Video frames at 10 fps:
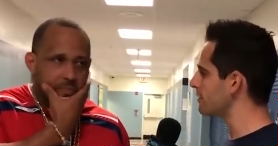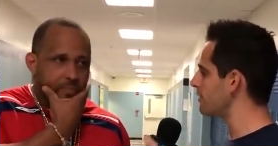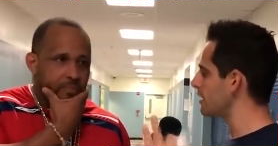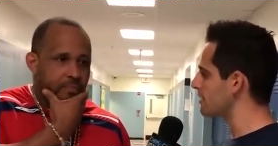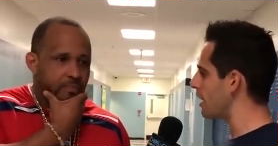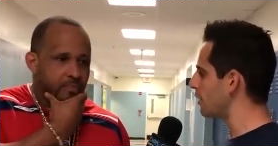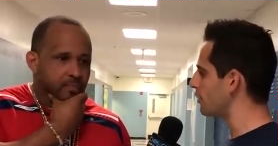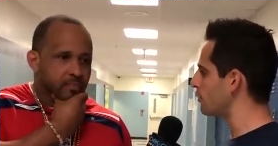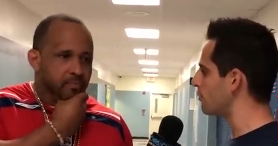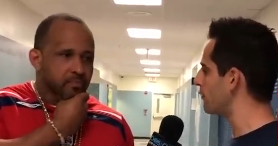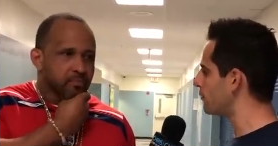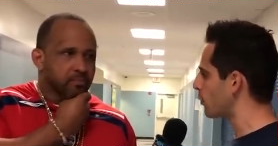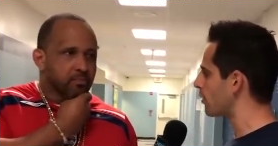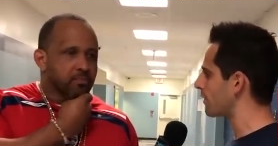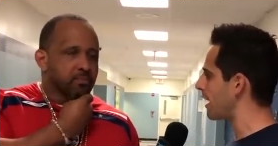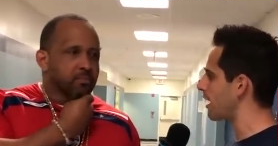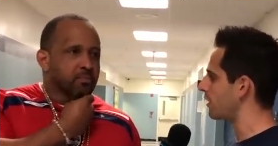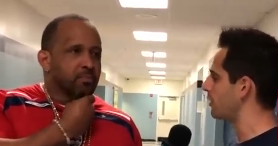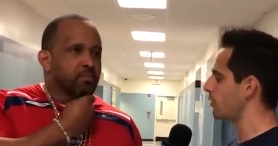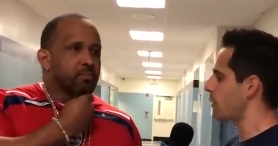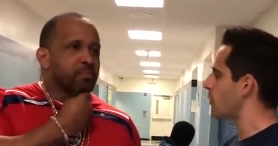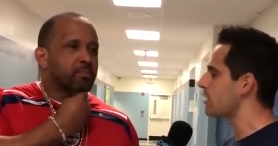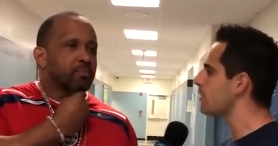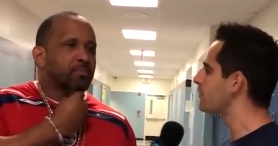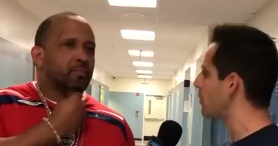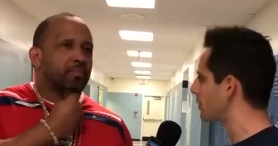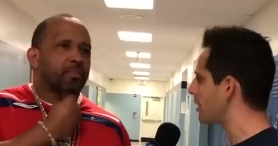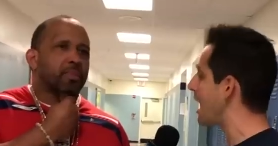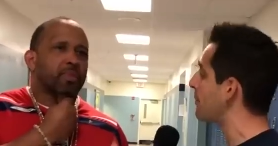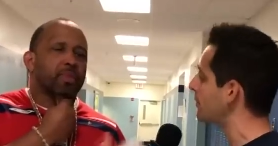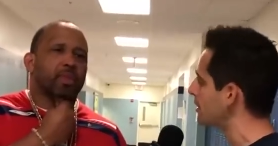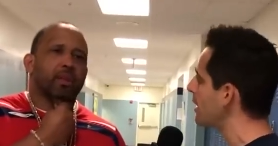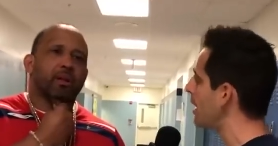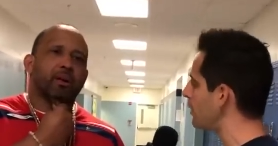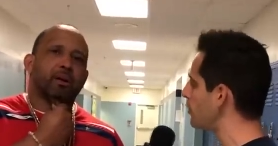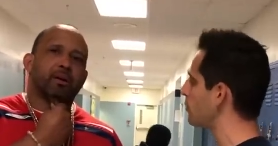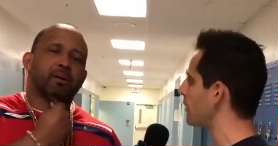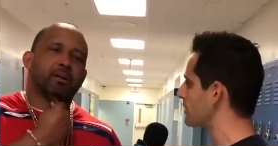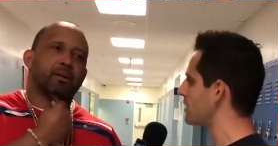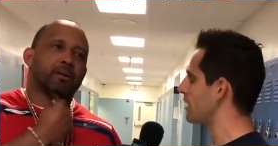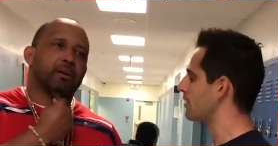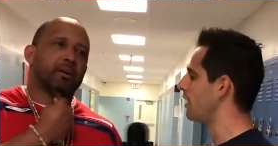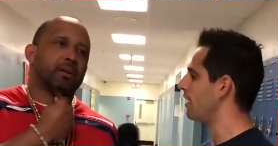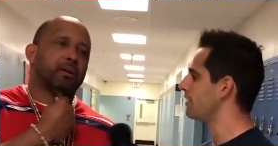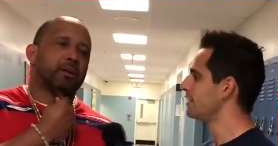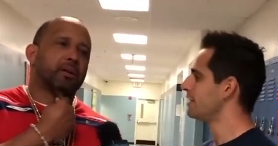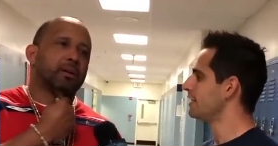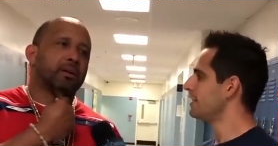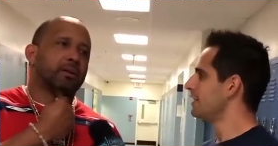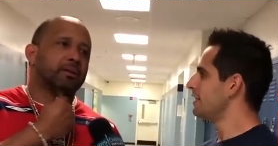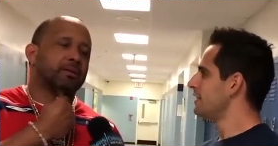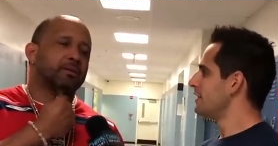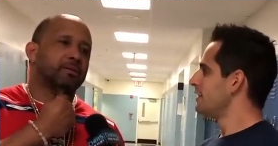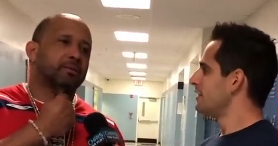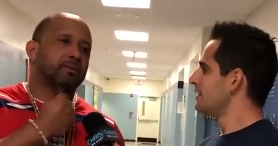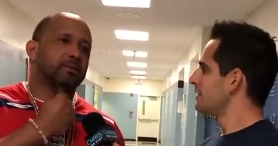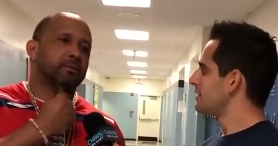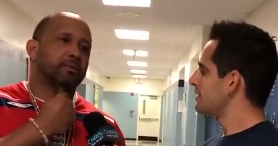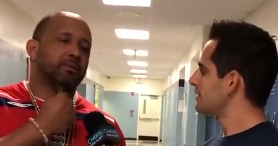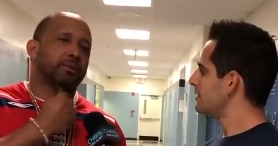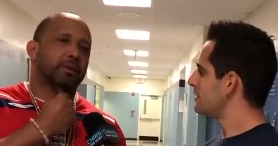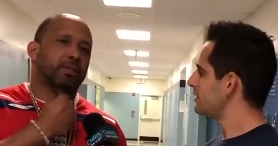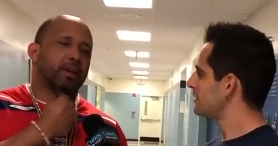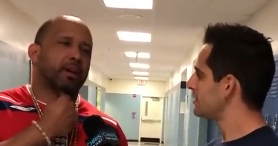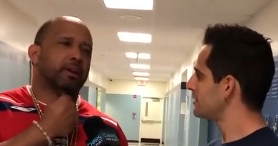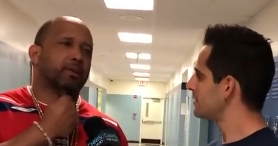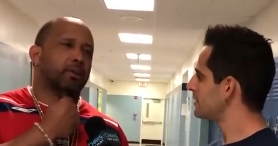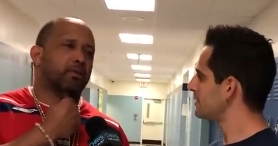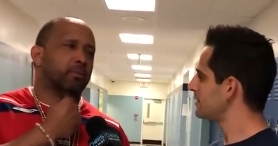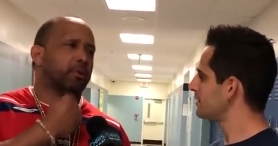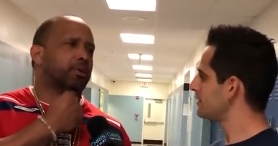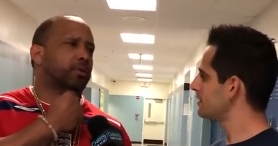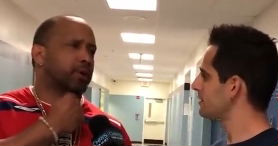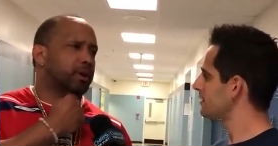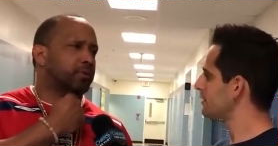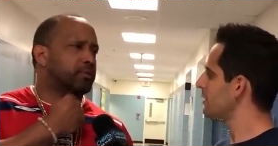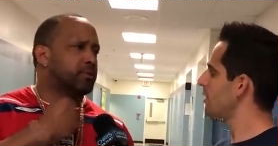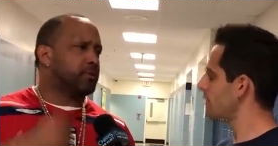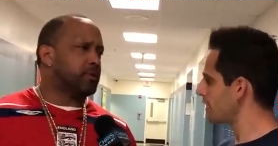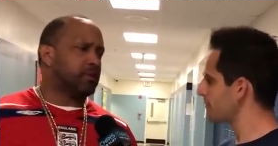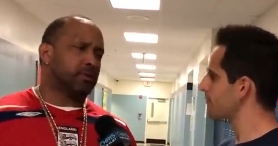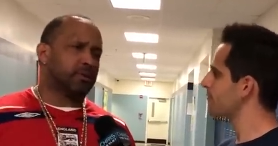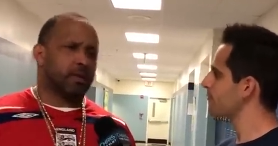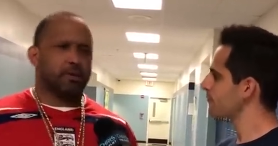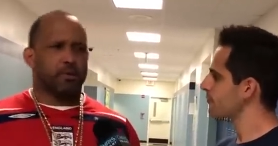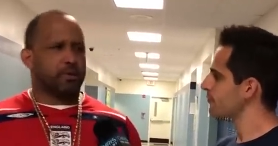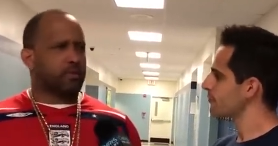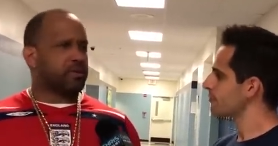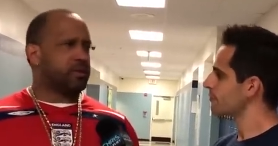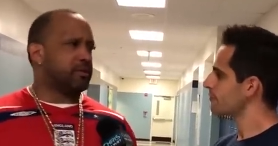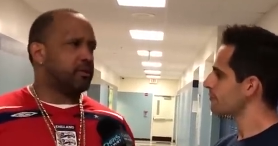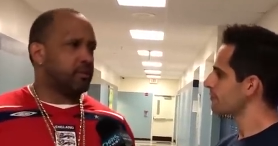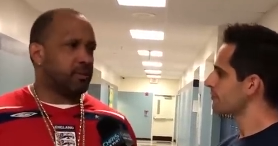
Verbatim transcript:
Speaker 1: did they tell you before that? Or, like, when did the phone call happen, and who placed that call?
Speaker 2: I think I got a call from Mark Carano. Okay. Just, hey, you interested? I'm